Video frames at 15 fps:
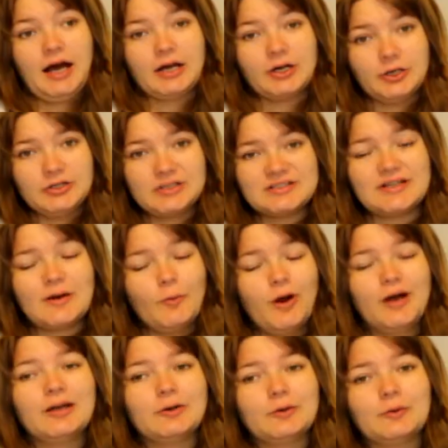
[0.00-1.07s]
I can understand
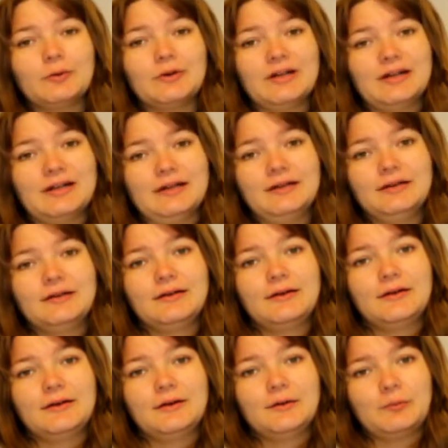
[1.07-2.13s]
why you call it it,
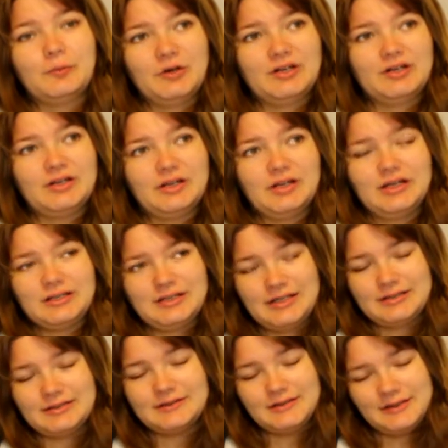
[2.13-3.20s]
but it,
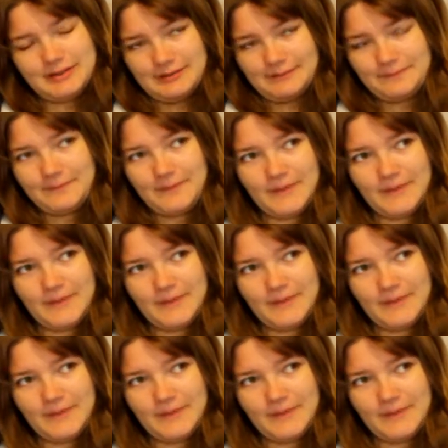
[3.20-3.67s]
it, yeah.